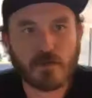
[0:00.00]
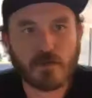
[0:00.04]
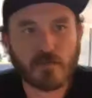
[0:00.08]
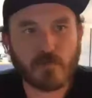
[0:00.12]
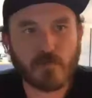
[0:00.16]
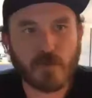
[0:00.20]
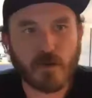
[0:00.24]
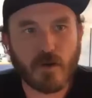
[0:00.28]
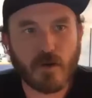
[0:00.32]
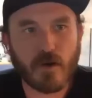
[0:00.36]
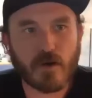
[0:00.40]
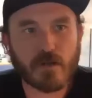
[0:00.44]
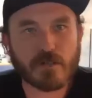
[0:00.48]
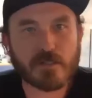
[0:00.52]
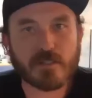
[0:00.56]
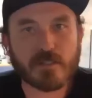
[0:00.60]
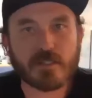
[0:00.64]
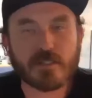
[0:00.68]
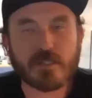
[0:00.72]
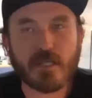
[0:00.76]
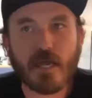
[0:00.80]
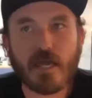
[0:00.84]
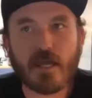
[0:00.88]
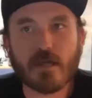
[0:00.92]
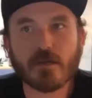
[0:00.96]
But on
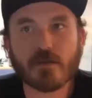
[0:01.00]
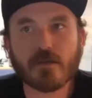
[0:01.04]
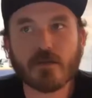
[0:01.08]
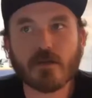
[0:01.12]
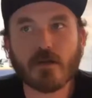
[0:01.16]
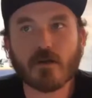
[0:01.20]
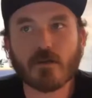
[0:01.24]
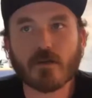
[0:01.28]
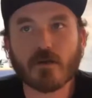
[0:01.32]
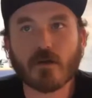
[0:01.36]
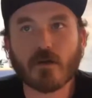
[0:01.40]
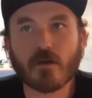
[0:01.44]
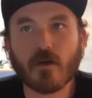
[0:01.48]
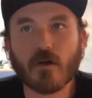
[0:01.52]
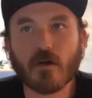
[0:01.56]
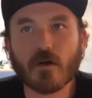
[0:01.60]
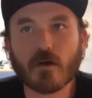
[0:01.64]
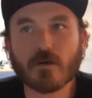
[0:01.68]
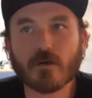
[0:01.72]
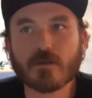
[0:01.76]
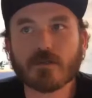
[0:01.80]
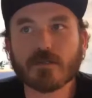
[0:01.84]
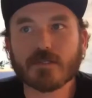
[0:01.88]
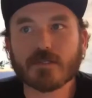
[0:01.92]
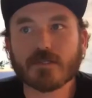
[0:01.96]
set, there
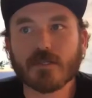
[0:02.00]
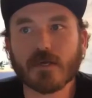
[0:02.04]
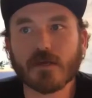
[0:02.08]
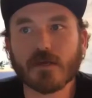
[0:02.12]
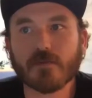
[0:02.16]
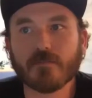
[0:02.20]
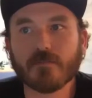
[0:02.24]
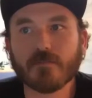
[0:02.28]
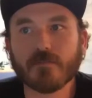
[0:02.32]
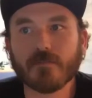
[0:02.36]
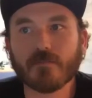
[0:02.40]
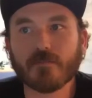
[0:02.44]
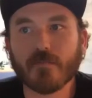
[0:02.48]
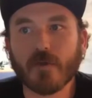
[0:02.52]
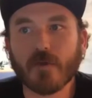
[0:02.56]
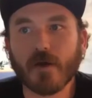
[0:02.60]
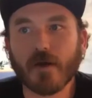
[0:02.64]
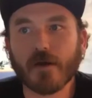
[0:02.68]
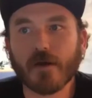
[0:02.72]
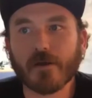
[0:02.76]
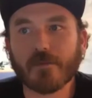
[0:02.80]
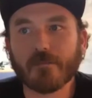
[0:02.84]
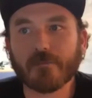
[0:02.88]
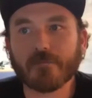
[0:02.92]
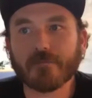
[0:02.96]
are some
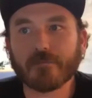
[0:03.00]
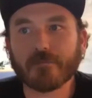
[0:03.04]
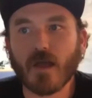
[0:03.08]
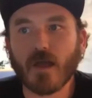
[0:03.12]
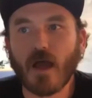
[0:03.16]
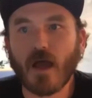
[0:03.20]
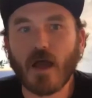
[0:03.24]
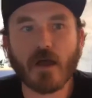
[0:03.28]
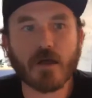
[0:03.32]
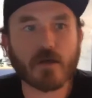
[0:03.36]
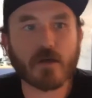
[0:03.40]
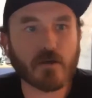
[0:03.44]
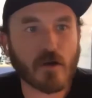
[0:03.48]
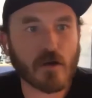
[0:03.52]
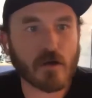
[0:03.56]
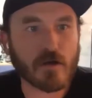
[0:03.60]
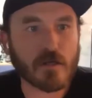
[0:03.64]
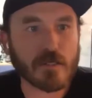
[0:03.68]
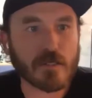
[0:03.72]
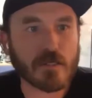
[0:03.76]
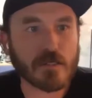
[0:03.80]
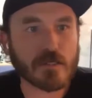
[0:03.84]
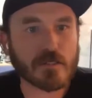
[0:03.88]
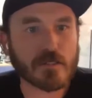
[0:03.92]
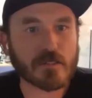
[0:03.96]

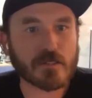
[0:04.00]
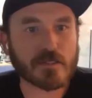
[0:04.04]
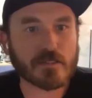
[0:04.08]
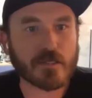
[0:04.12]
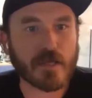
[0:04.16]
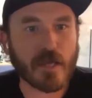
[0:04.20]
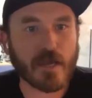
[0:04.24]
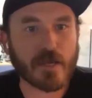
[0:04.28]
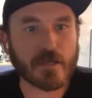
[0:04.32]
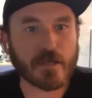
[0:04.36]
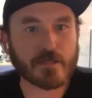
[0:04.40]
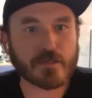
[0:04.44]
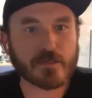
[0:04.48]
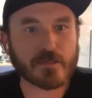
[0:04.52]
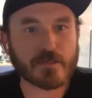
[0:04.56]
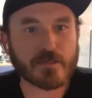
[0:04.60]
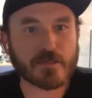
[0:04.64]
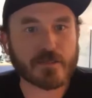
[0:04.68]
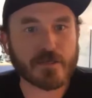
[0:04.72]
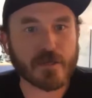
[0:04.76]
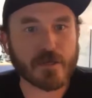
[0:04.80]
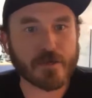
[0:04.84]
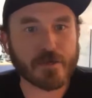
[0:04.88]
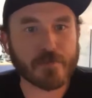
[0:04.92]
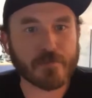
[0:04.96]
hierarchies and
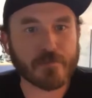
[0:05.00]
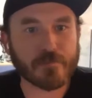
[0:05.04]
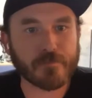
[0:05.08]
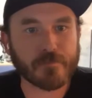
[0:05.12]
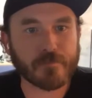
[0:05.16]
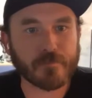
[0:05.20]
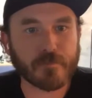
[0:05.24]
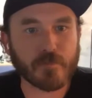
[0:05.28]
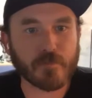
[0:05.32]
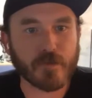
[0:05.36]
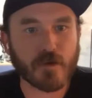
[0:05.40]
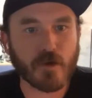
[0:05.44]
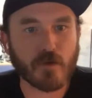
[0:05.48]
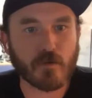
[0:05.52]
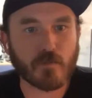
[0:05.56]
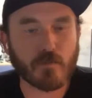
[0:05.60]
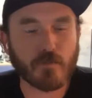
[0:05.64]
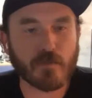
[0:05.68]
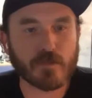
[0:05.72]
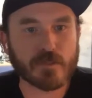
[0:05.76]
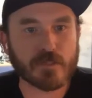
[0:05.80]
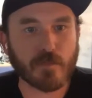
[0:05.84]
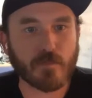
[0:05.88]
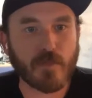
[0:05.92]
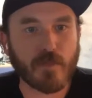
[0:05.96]
some
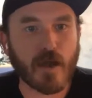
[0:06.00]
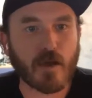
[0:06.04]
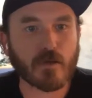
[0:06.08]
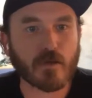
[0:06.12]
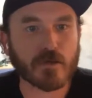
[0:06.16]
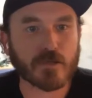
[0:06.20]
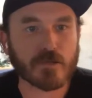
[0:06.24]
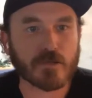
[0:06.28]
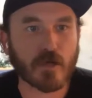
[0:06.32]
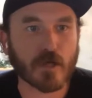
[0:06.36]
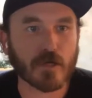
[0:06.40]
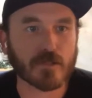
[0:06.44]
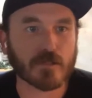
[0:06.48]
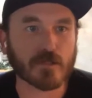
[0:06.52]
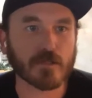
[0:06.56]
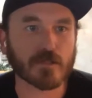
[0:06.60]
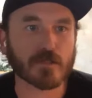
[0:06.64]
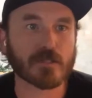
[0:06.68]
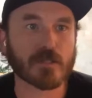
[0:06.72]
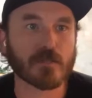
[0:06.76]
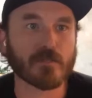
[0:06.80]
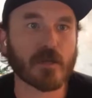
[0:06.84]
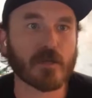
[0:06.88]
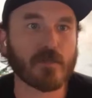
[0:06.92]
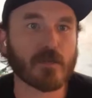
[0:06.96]
power
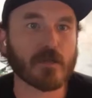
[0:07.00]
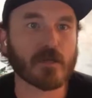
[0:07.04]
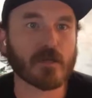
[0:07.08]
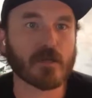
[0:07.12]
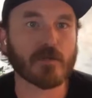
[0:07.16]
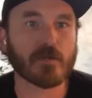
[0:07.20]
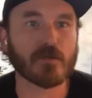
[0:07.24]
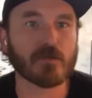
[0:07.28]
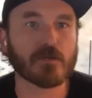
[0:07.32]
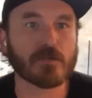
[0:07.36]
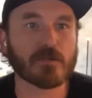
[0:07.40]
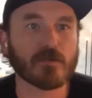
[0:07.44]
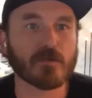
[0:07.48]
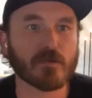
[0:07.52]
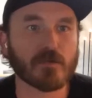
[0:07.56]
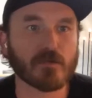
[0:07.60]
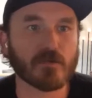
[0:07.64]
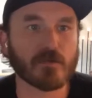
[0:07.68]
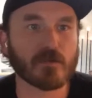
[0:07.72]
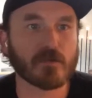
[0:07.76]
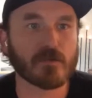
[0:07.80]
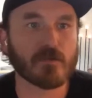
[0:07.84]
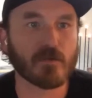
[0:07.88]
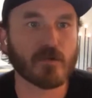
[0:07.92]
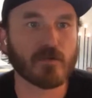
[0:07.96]
structures that maybe could be used
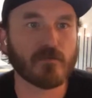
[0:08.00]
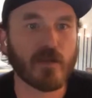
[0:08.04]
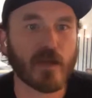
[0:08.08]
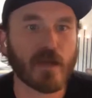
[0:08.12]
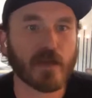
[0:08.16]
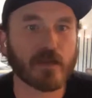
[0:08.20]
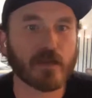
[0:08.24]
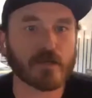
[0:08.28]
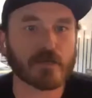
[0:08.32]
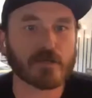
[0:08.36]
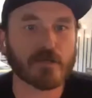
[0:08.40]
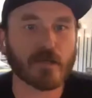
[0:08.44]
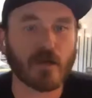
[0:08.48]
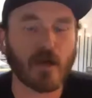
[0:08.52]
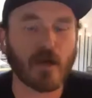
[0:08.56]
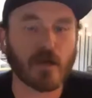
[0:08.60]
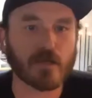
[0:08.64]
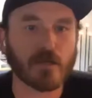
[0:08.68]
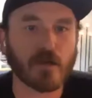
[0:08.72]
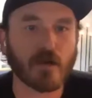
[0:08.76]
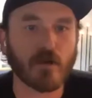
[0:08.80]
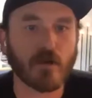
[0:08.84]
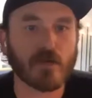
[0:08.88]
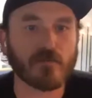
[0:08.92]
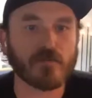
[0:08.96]
to advantage. Like,
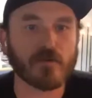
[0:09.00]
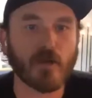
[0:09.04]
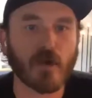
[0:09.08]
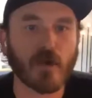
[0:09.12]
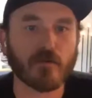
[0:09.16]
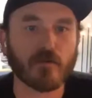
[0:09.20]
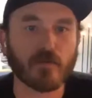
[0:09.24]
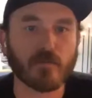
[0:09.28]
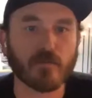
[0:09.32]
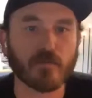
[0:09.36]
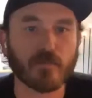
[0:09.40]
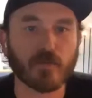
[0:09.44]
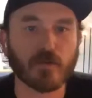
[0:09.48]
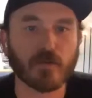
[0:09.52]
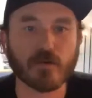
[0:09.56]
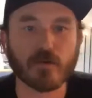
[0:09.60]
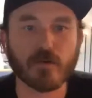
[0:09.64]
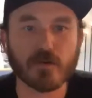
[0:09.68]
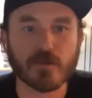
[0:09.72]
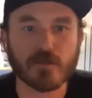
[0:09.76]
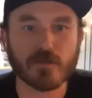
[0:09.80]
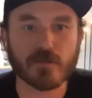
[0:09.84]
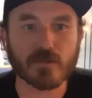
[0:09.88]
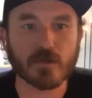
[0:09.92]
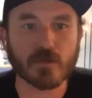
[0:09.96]
if you have a
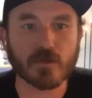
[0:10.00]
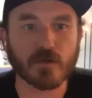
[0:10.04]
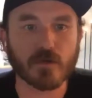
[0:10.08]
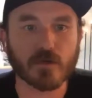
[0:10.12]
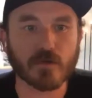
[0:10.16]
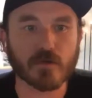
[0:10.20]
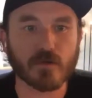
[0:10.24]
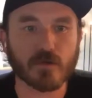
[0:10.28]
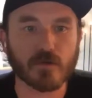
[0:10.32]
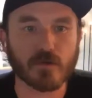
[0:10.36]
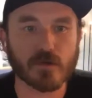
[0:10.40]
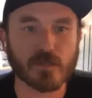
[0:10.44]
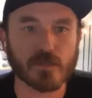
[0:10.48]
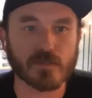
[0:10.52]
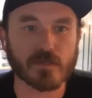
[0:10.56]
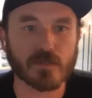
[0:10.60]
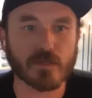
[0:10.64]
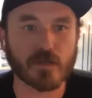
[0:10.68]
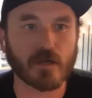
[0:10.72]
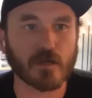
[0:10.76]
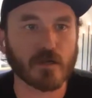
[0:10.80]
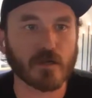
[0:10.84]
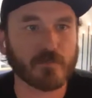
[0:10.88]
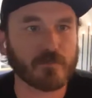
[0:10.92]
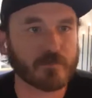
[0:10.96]
producer who is
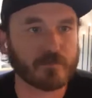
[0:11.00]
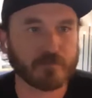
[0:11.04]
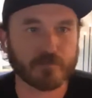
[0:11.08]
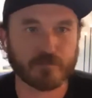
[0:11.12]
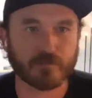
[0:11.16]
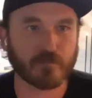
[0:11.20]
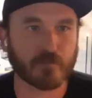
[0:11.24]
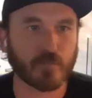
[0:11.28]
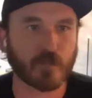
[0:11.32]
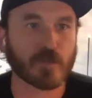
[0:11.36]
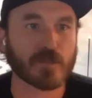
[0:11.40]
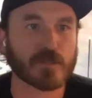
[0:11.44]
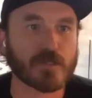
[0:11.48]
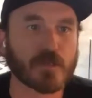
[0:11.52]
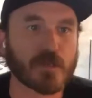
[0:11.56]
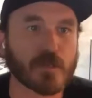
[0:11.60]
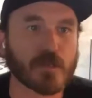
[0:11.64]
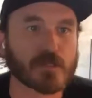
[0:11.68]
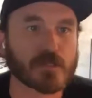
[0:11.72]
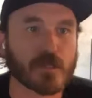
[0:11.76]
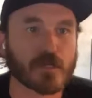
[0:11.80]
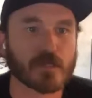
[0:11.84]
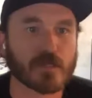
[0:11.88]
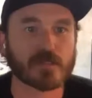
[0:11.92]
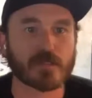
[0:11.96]
the person
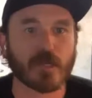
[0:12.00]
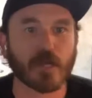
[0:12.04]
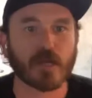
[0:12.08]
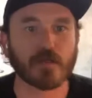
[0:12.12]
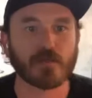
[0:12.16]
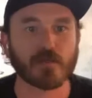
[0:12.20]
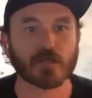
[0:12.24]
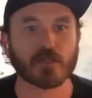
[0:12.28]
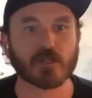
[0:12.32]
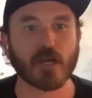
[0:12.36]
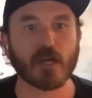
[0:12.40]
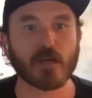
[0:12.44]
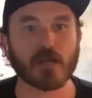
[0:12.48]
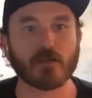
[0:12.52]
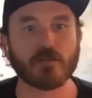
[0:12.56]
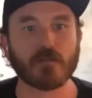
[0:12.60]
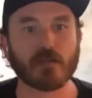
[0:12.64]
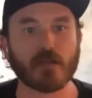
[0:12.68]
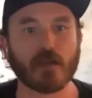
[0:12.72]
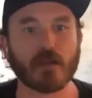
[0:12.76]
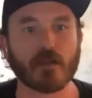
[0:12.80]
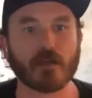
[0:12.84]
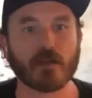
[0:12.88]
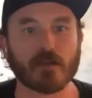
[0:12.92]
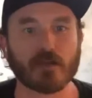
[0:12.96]
that's going to sign the check at
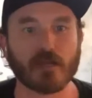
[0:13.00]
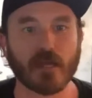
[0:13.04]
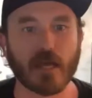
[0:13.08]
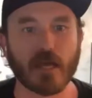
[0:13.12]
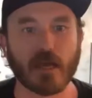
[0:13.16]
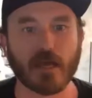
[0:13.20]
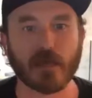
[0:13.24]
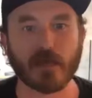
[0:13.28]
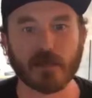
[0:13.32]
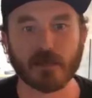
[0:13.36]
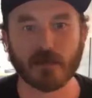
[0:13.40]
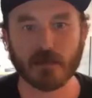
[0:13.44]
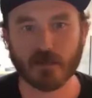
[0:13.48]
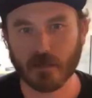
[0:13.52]
the end of the day,